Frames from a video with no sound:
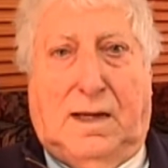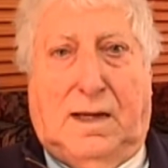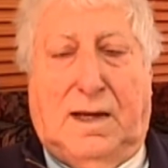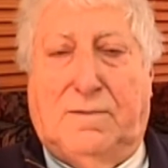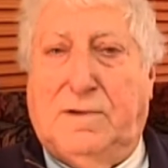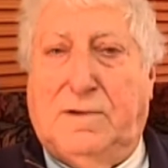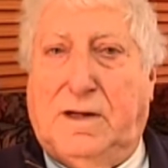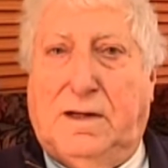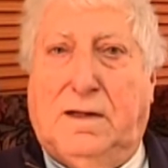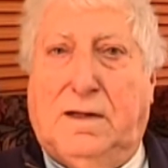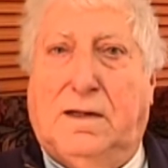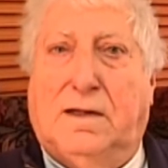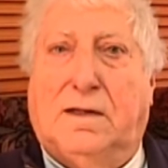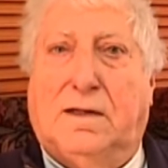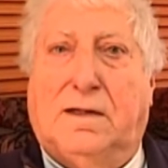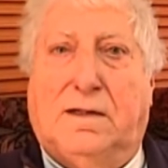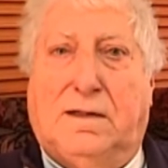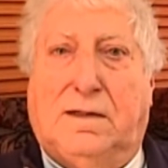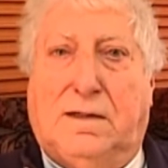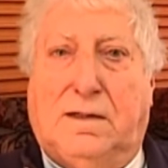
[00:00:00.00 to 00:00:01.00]
Every
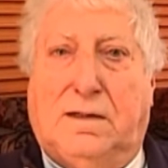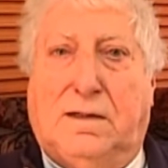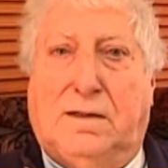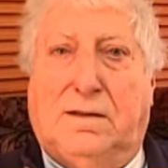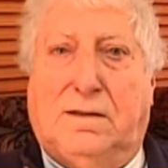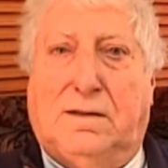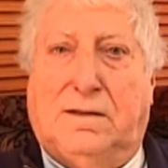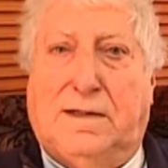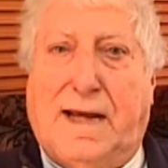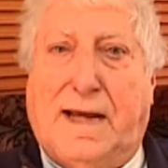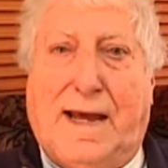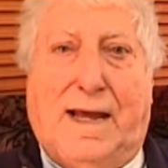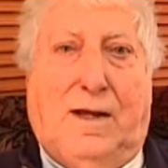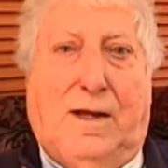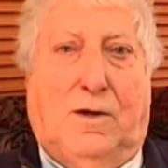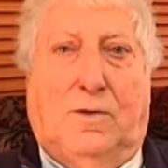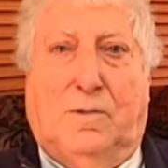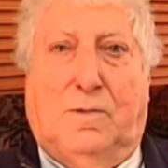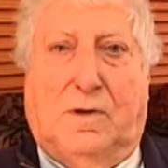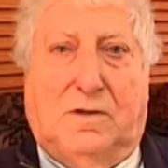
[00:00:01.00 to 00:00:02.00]

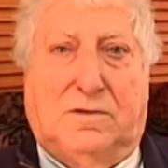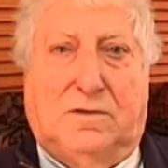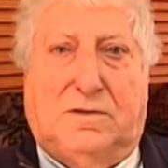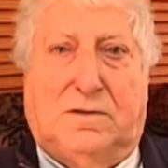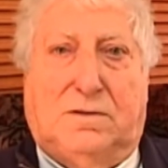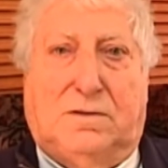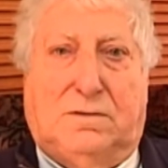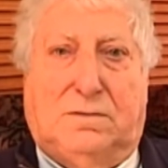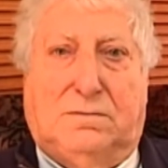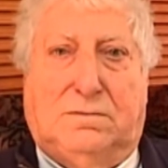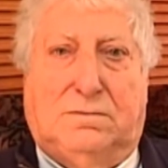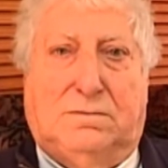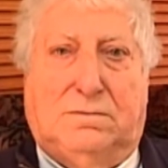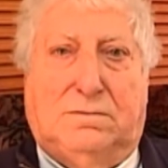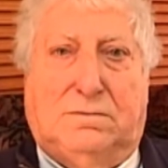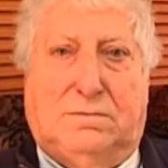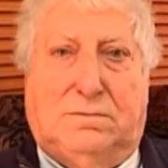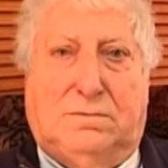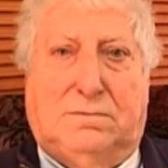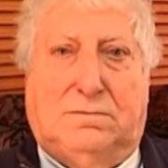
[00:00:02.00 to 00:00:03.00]
day almost,
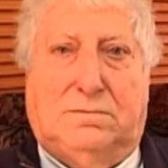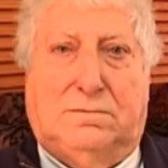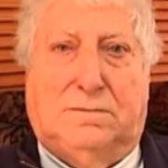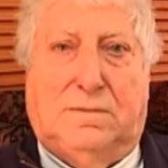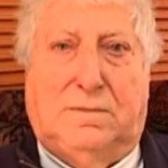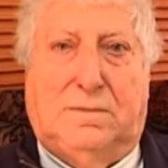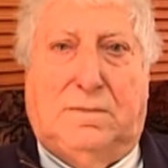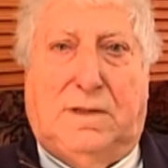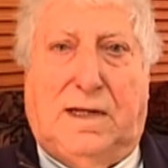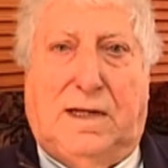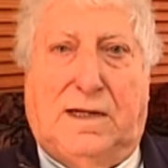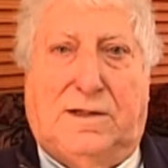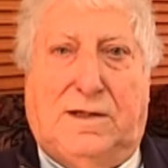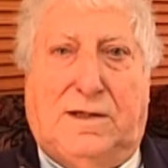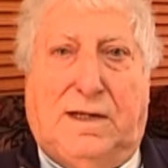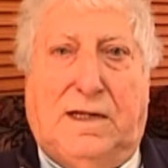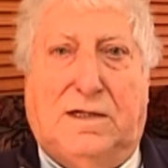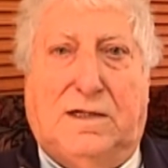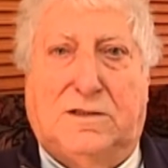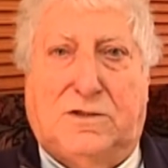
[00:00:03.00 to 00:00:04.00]
at
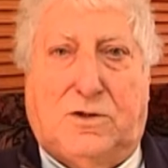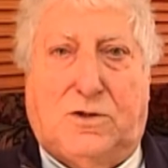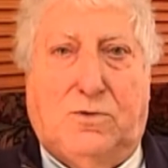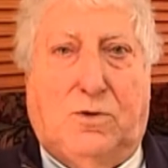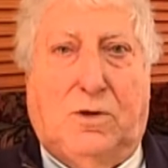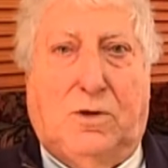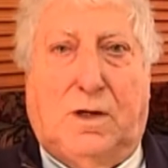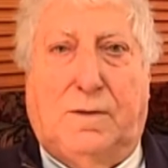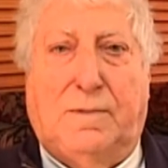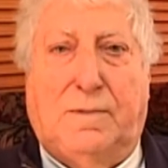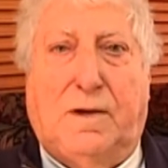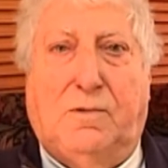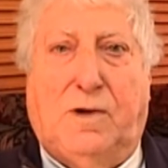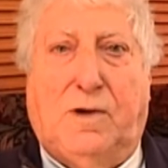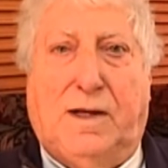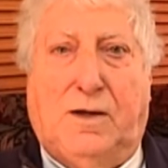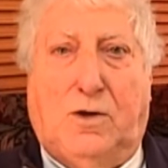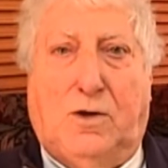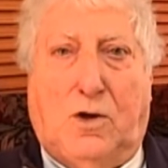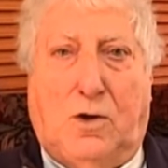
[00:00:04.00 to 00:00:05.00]
the end of school, on my
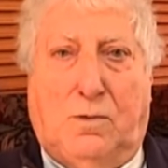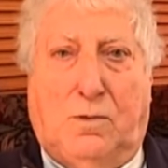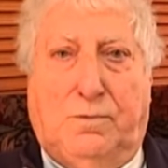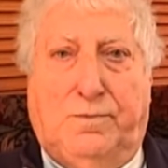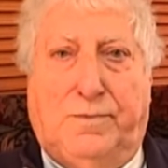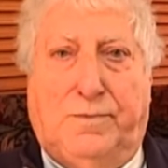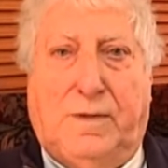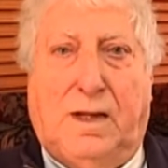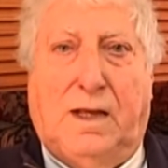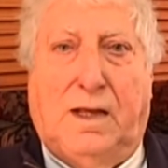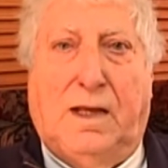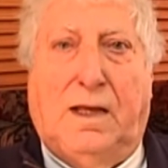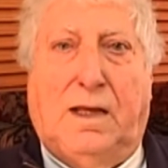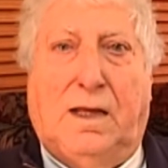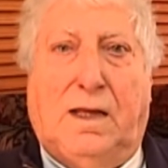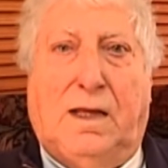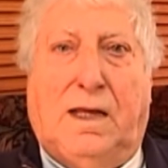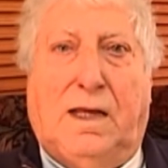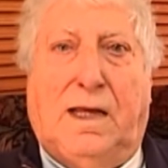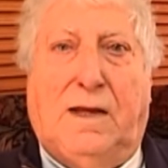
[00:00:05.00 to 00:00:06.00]
way home,
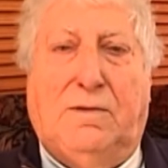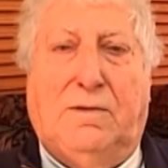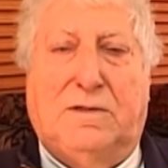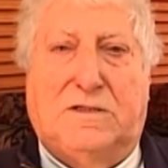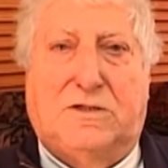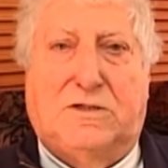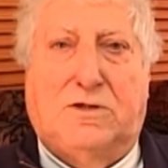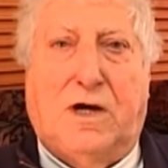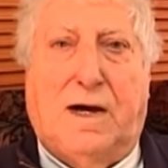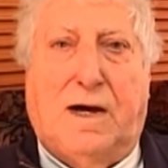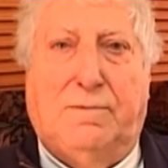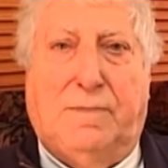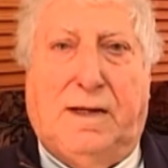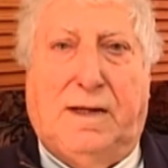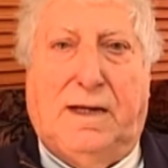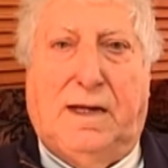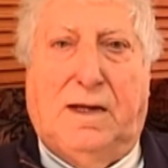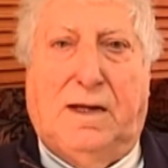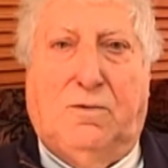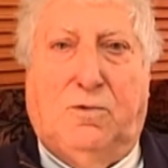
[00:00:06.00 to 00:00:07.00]
he would stop
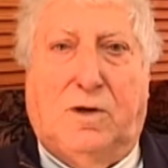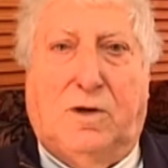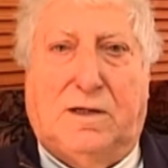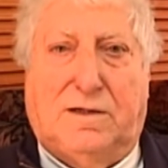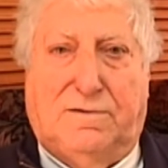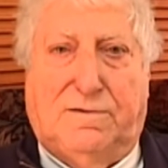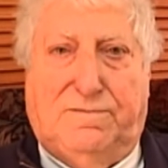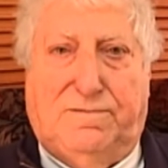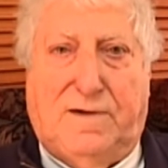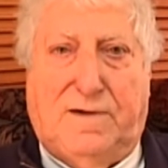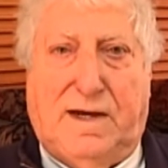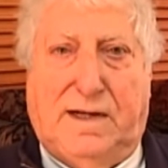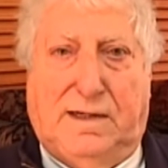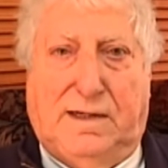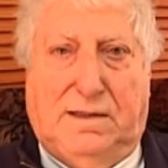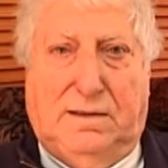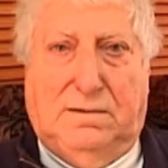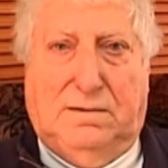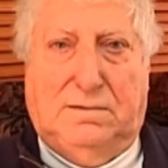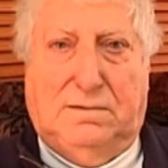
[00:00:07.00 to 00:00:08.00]
me and want to fight.